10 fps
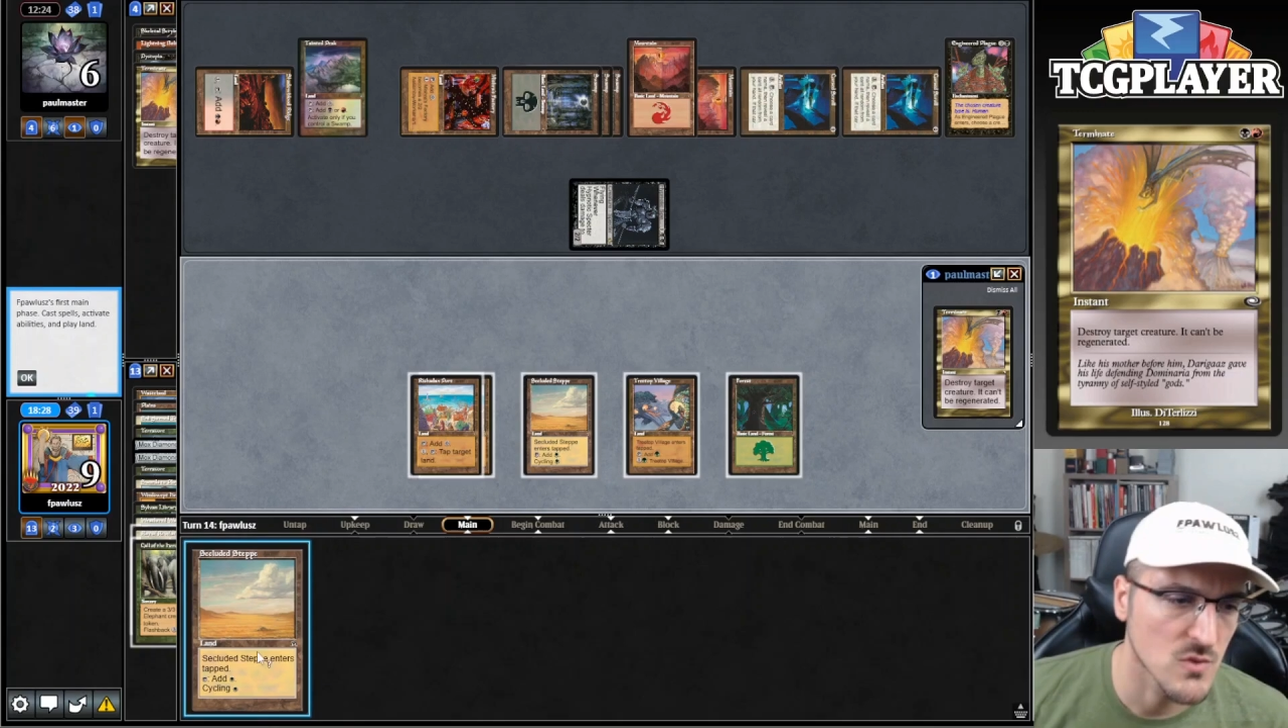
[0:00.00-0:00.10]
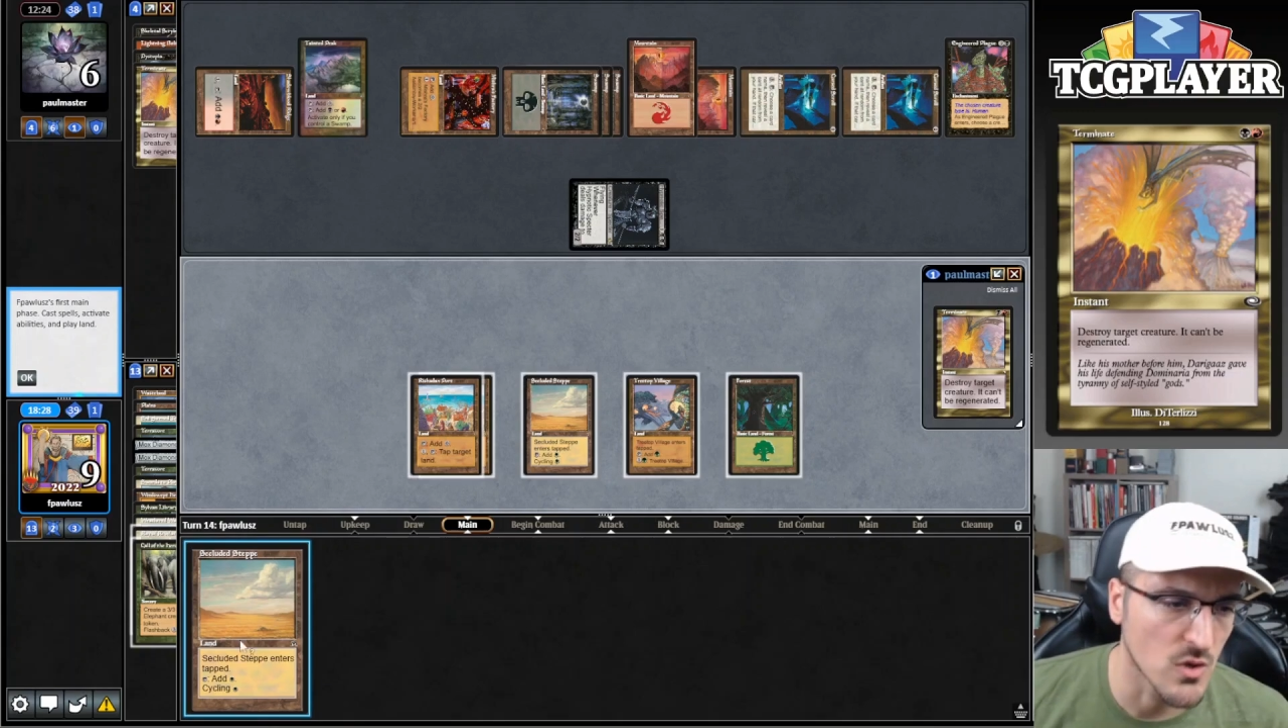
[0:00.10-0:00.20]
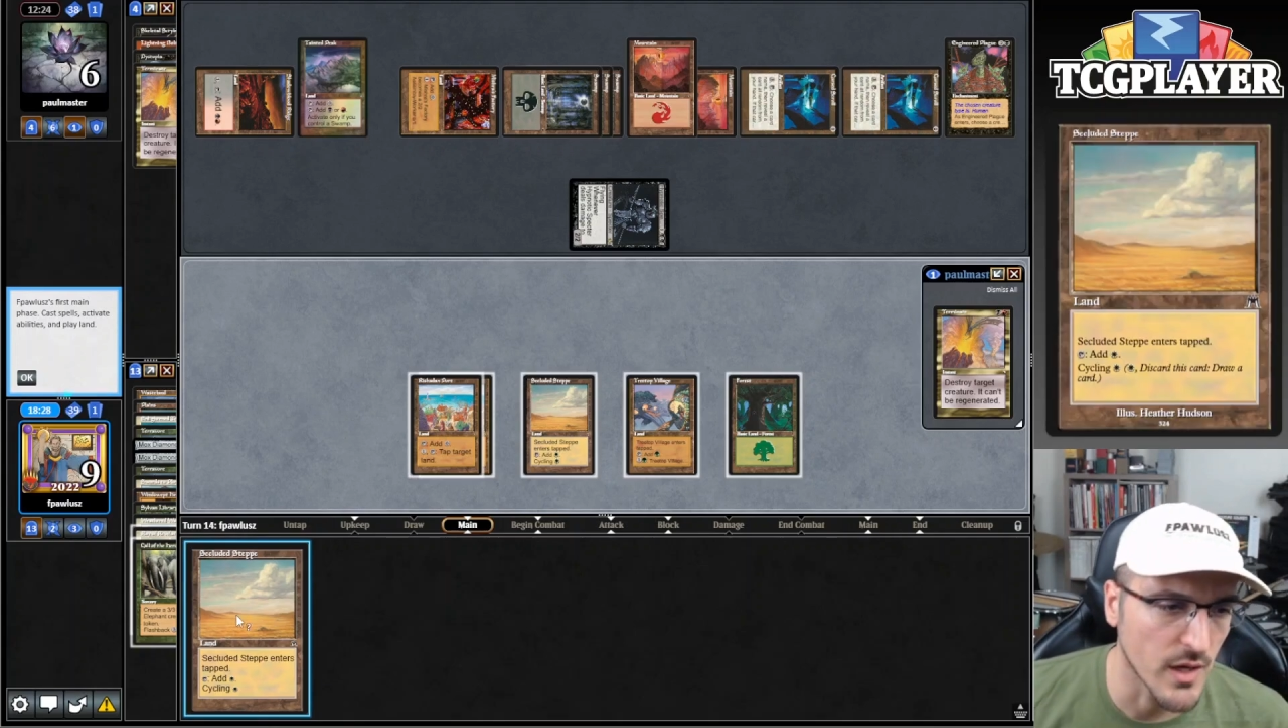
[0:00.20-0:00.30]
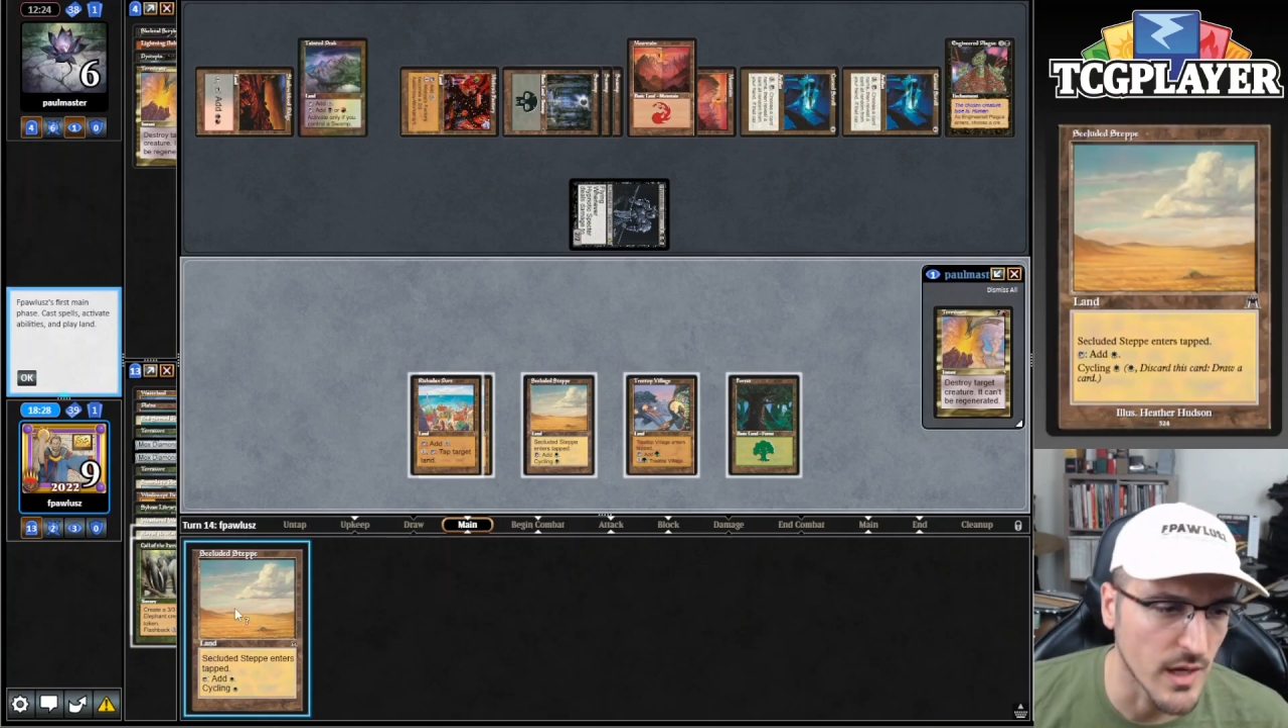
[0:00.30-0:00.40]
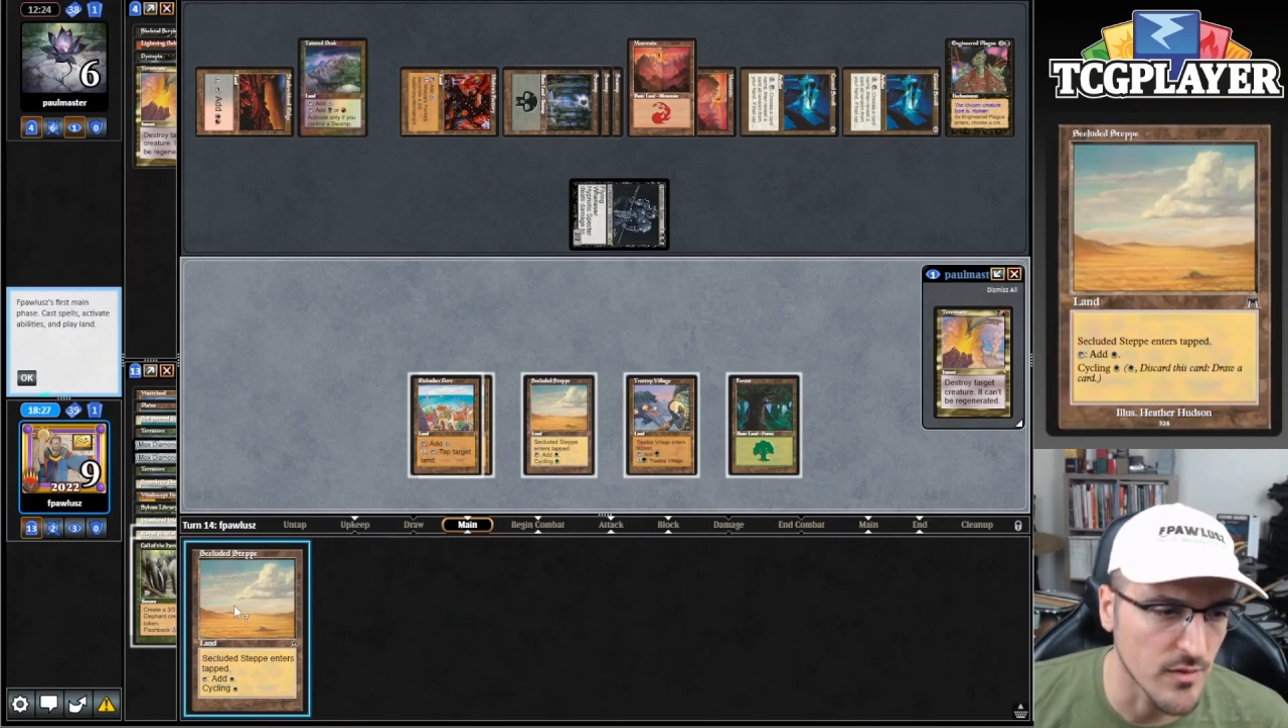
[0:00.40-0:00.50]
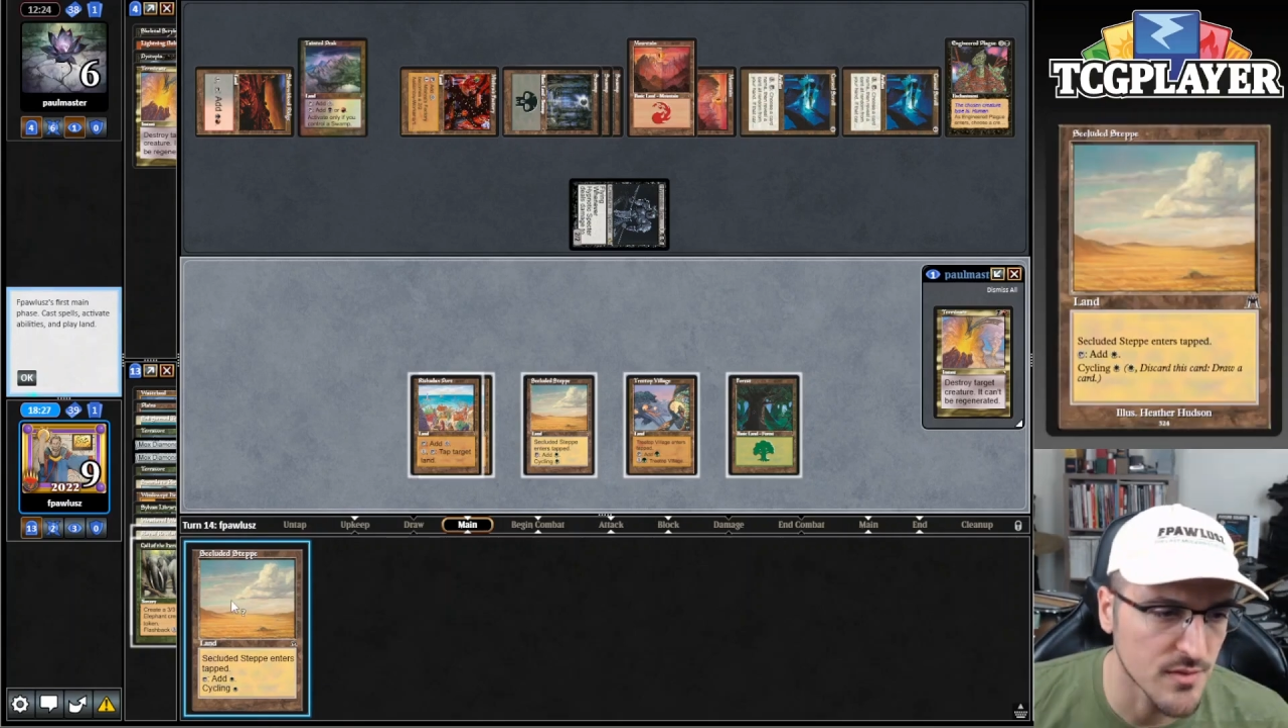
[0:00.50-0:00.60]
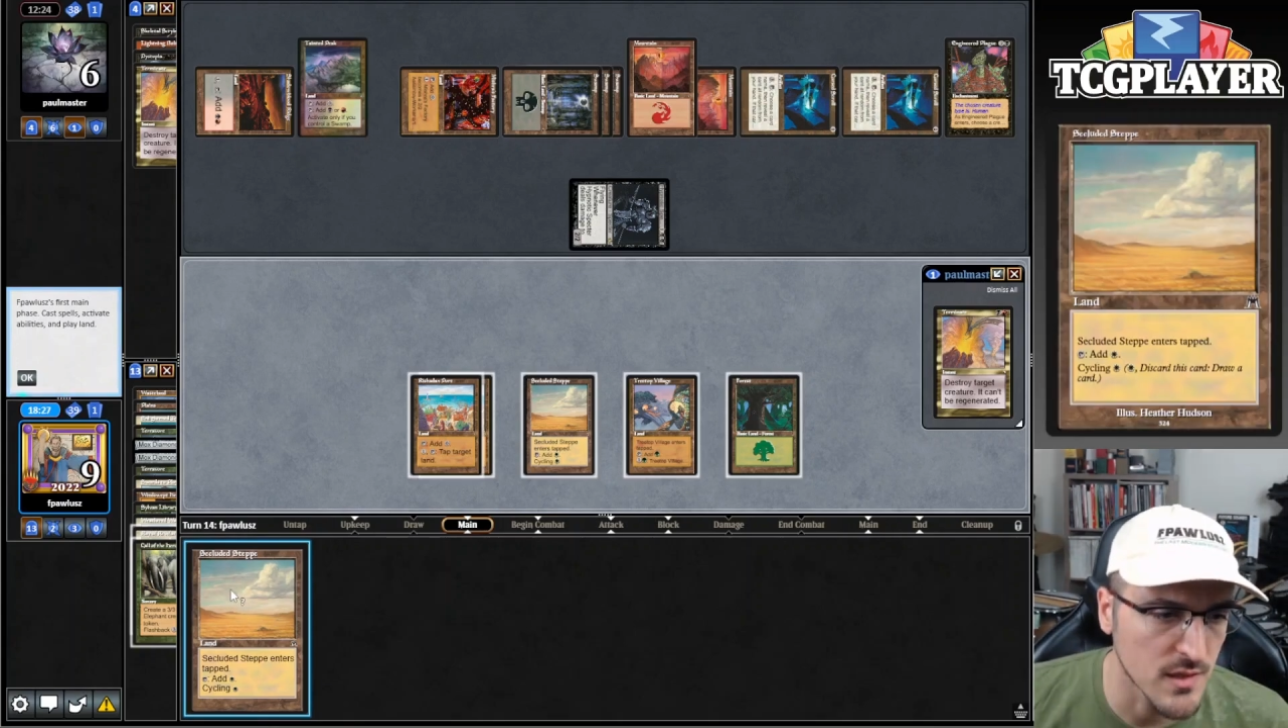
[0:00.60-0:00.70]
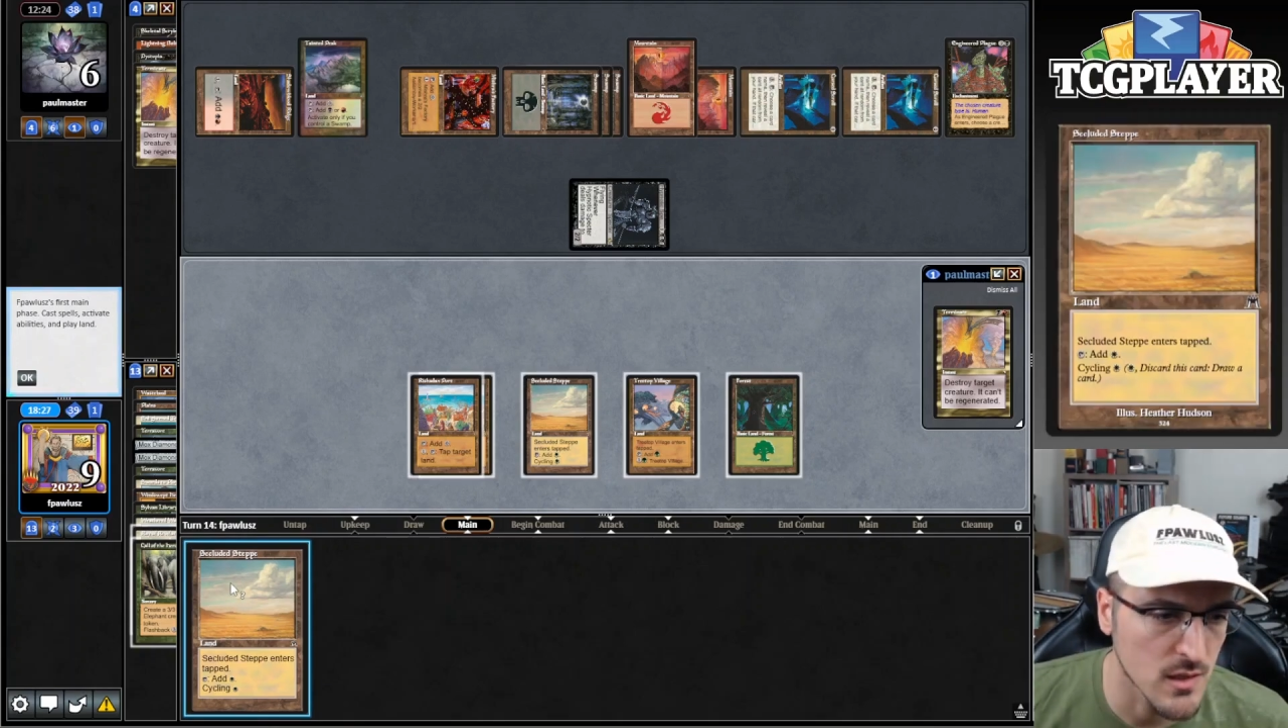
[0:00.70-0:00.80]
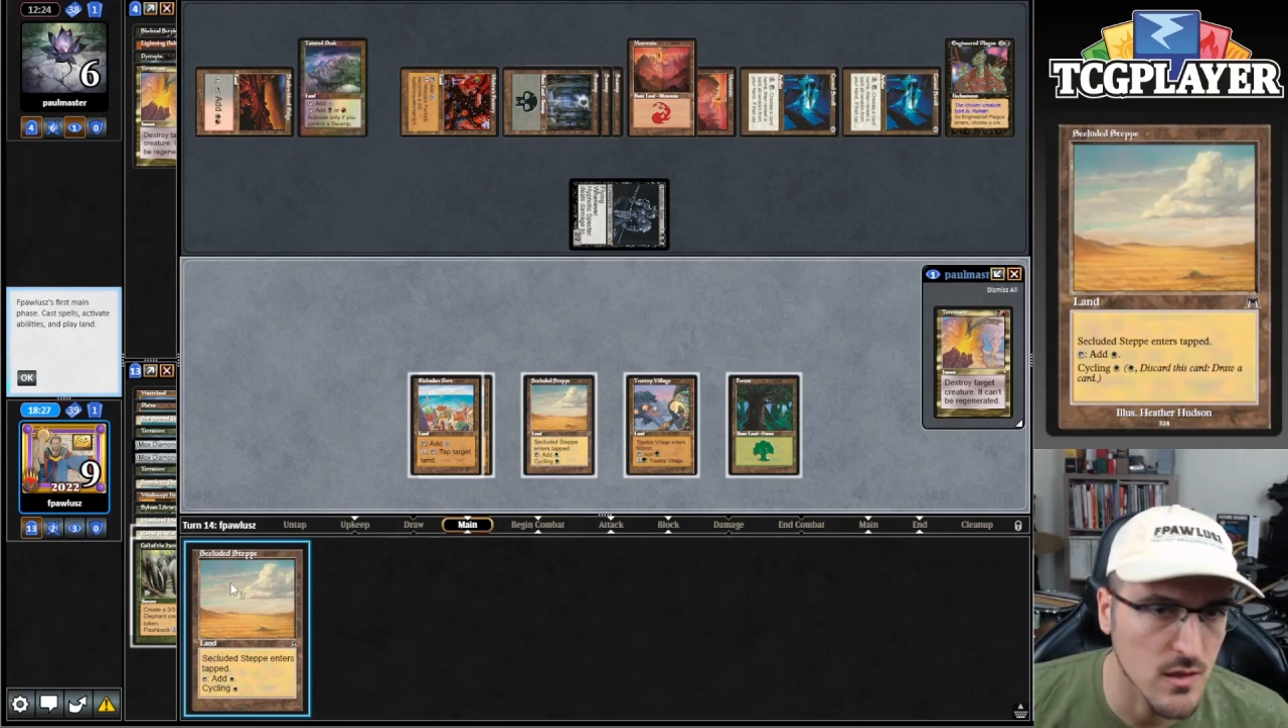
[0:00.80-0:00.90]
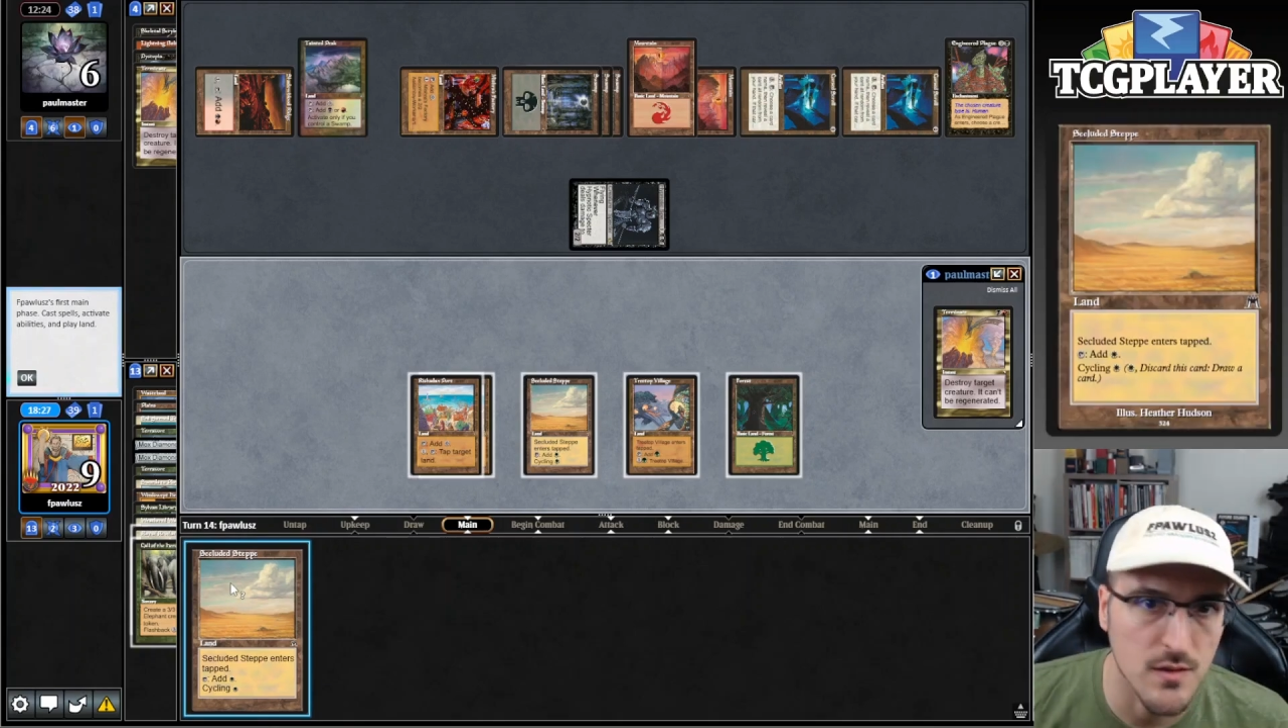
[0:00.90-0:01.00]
Okay, I think